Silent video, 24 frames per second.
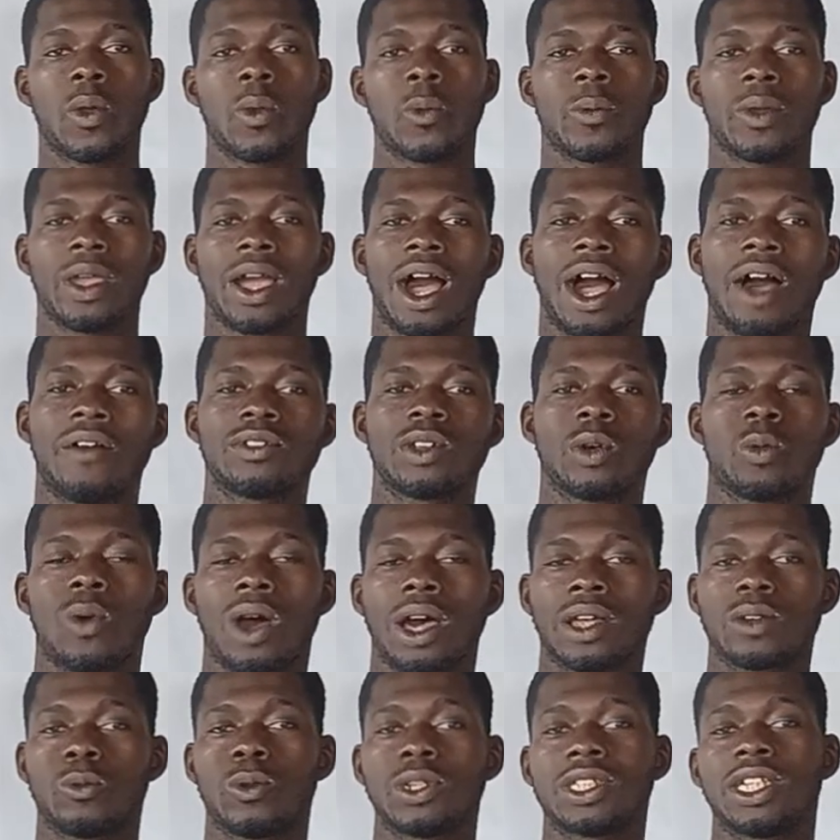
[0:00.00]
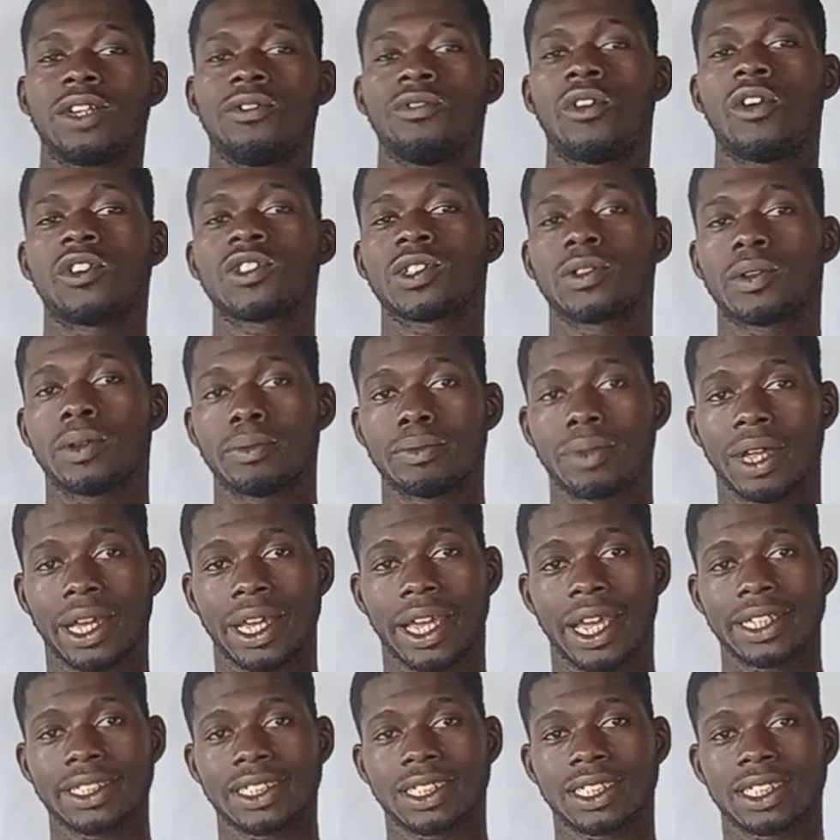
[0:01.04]
we have the one which involves
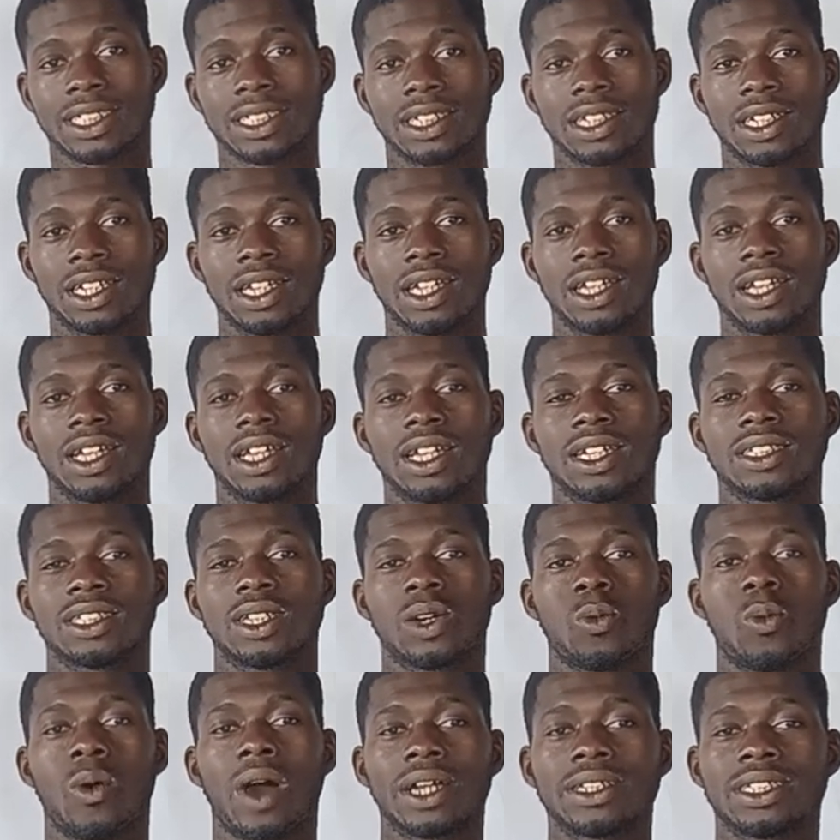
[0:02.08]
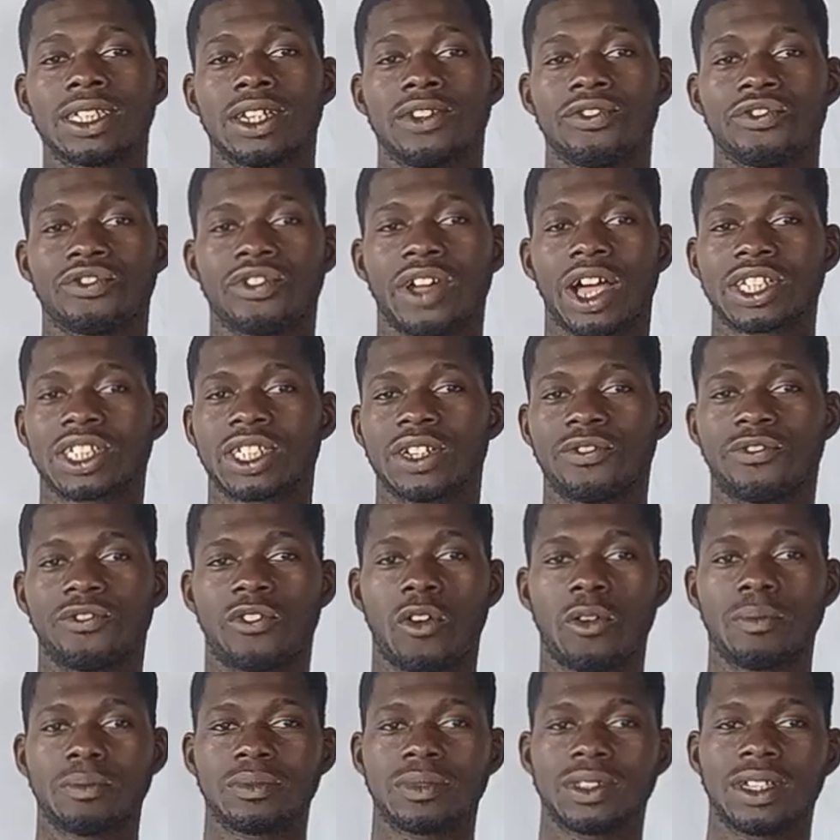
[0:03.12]
brackets, the one in fraction
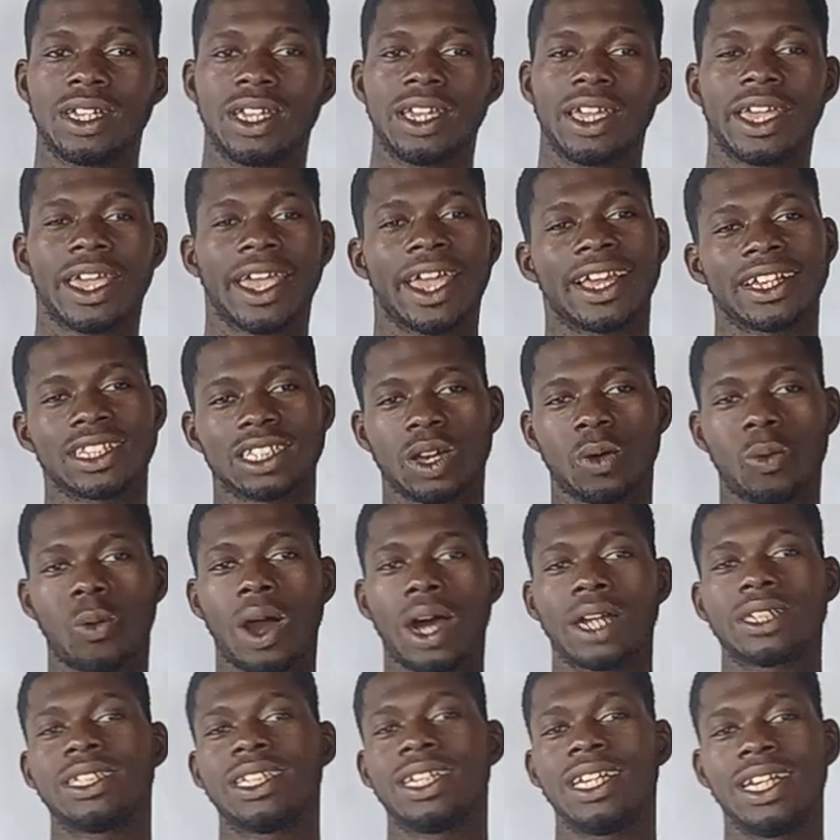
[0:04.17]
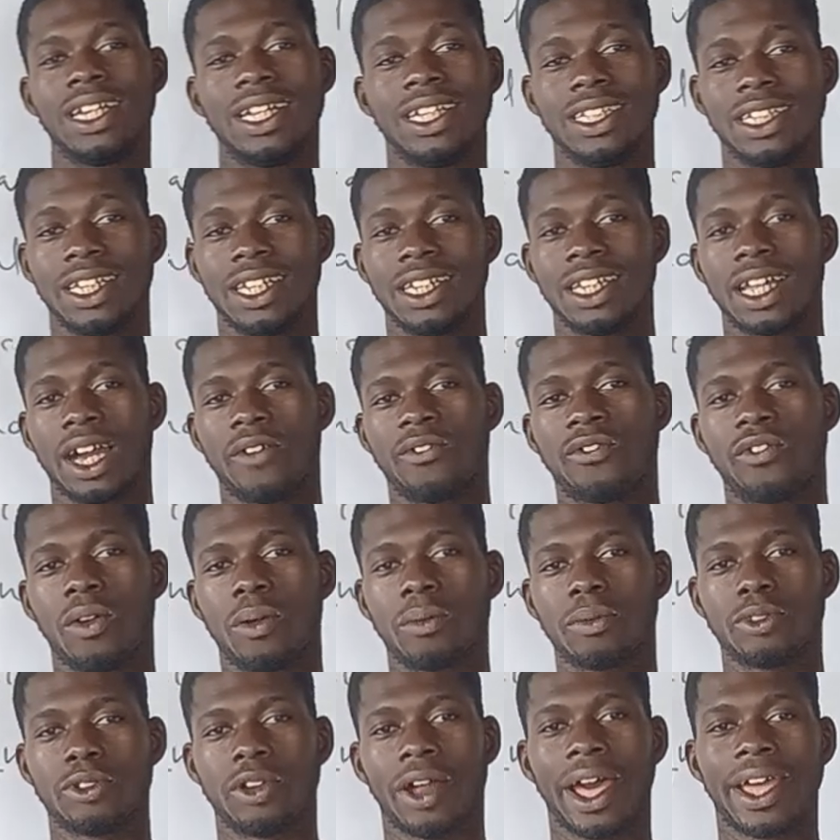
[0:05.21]
form, and the one in linear
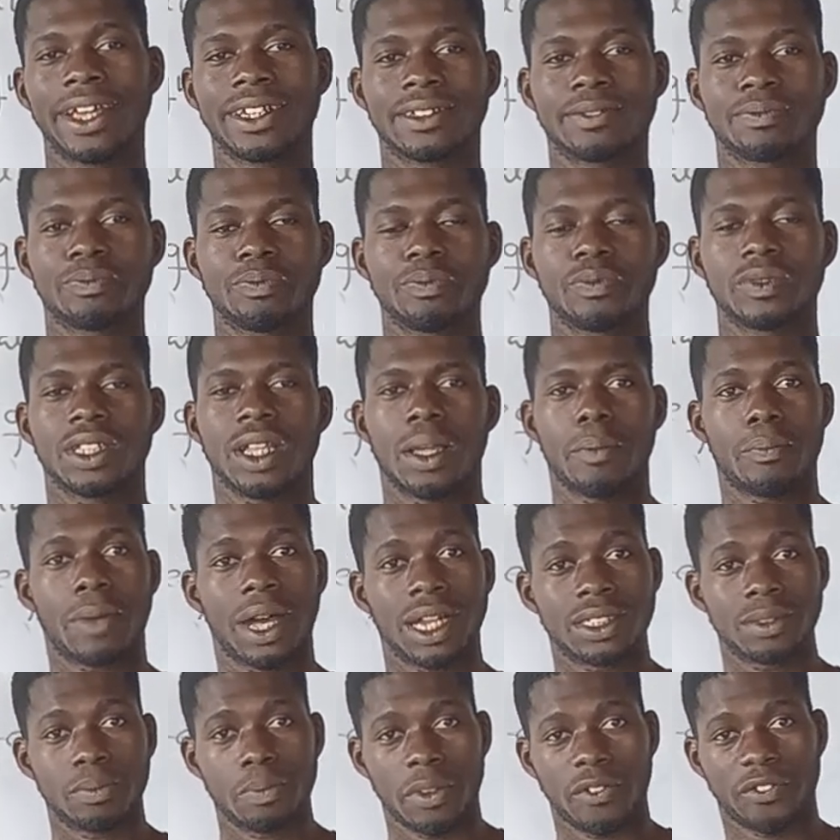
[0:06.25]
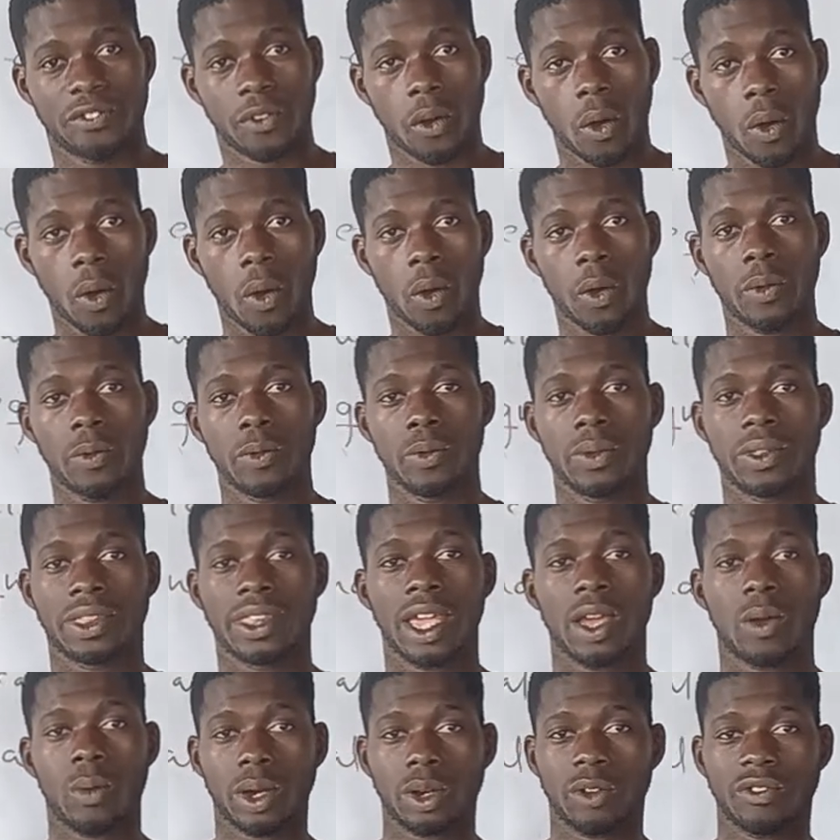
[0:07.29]
form, right? But before we
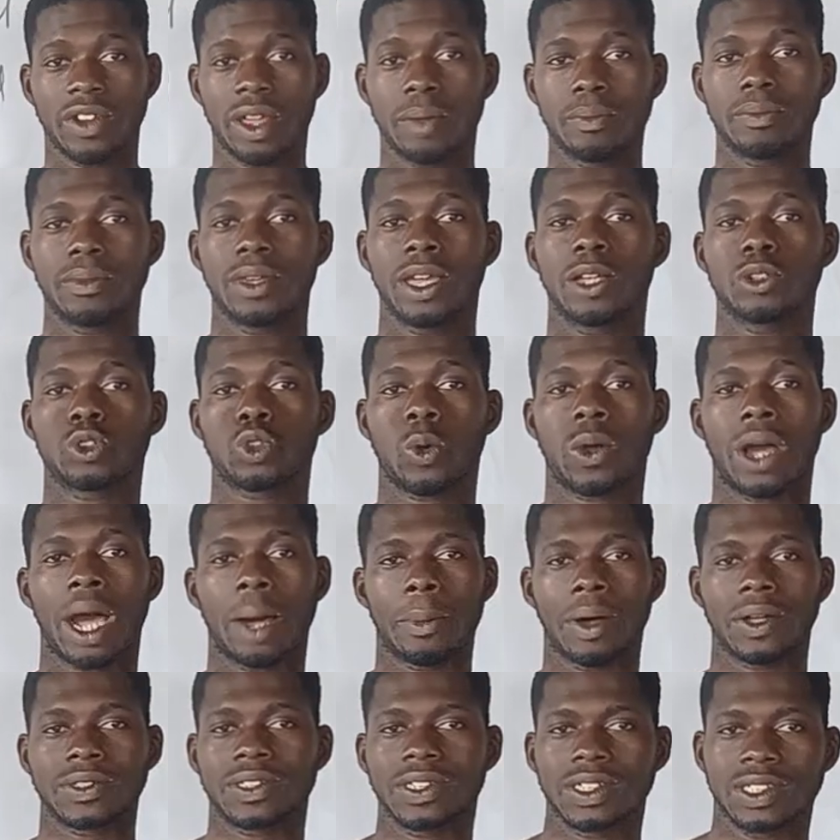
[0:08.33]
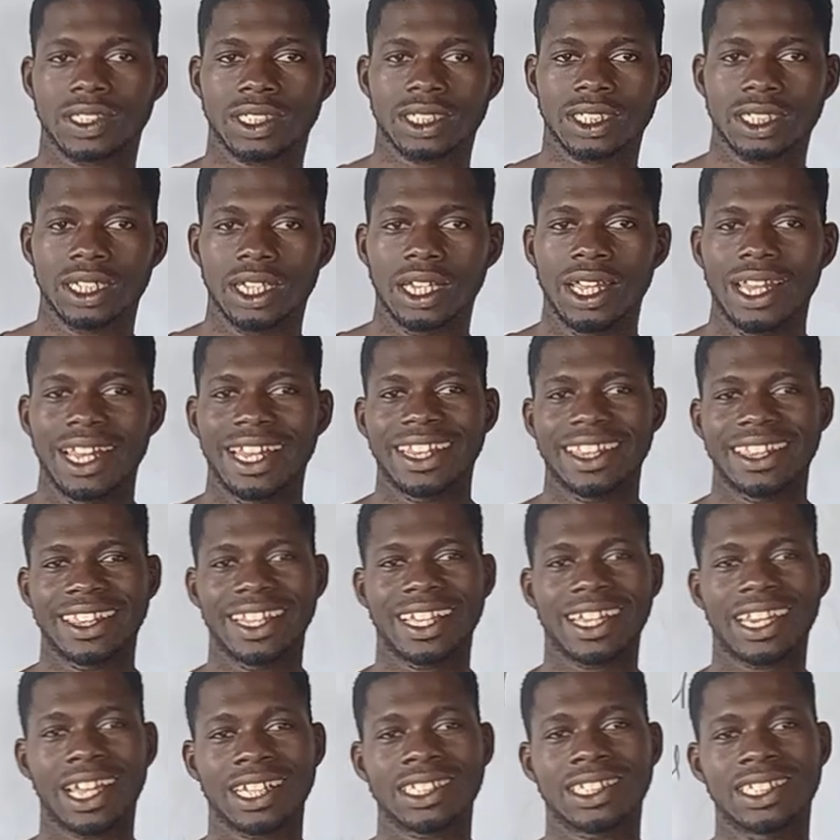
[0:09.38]
take one of them and talk about it,
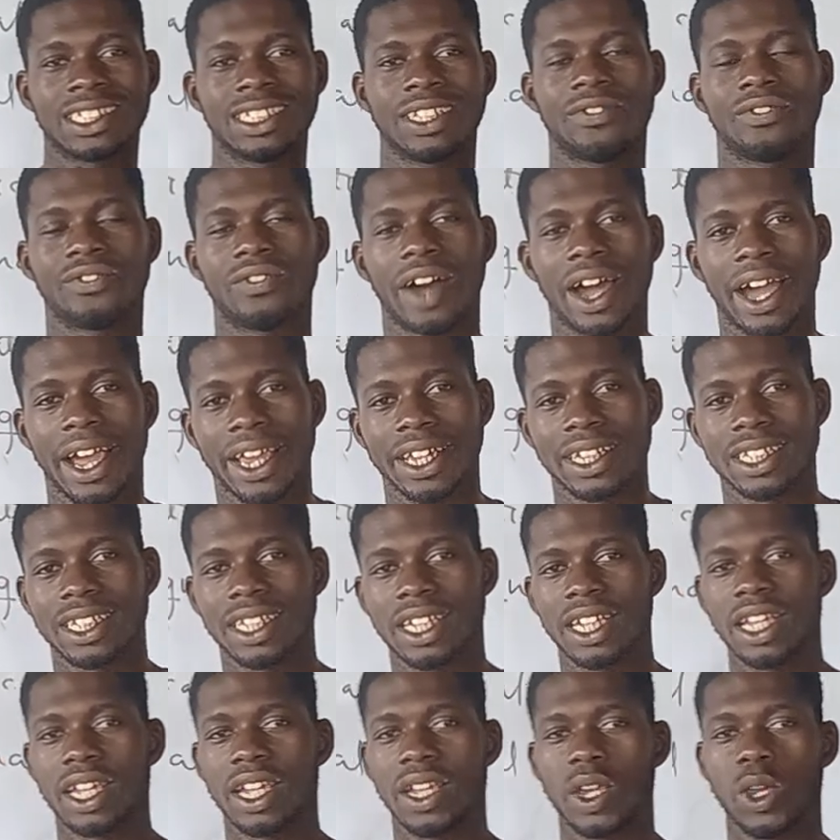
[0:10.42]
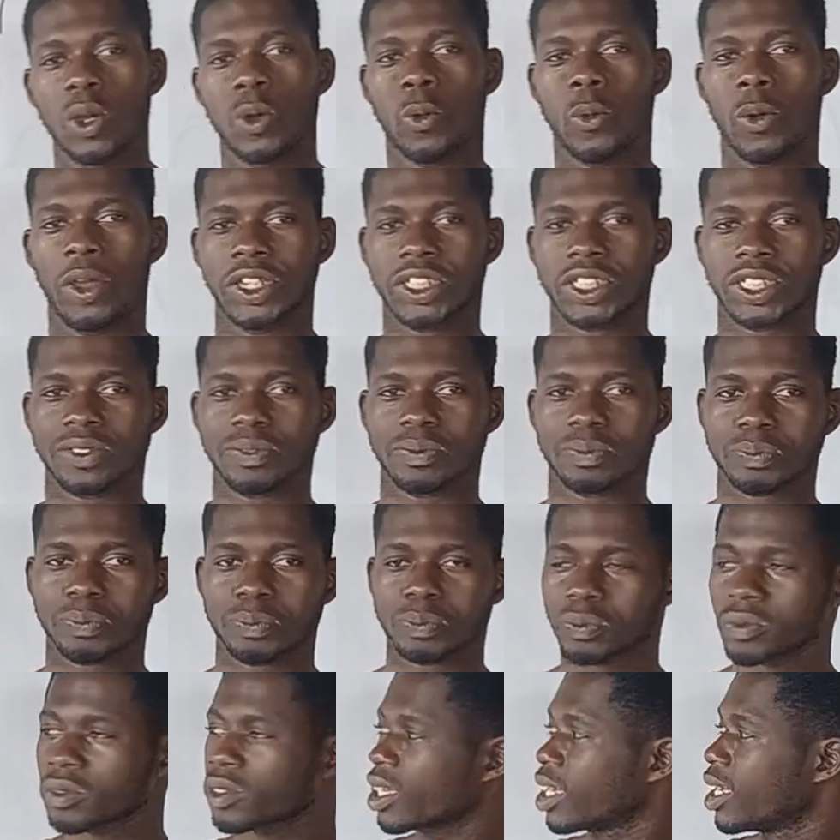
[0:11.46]
let us define equation.
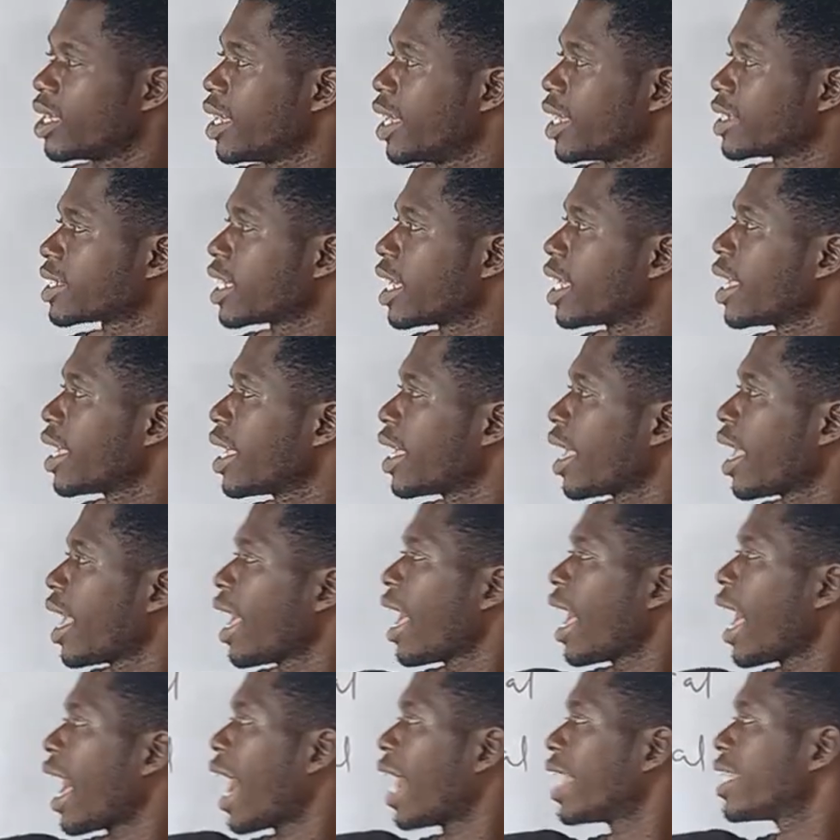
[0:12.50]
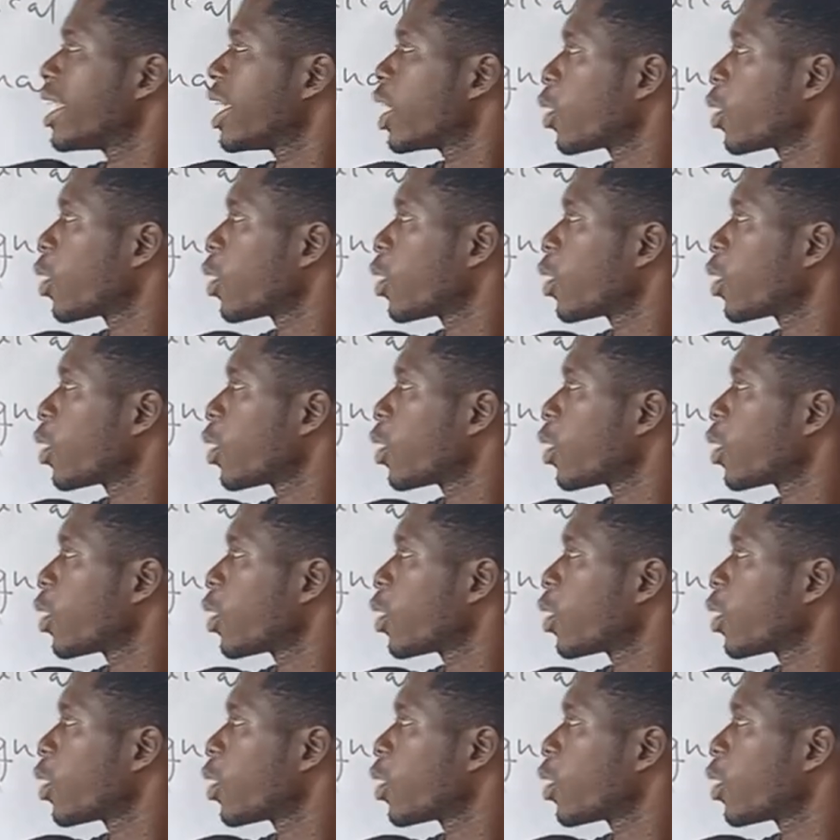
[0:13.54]
Say an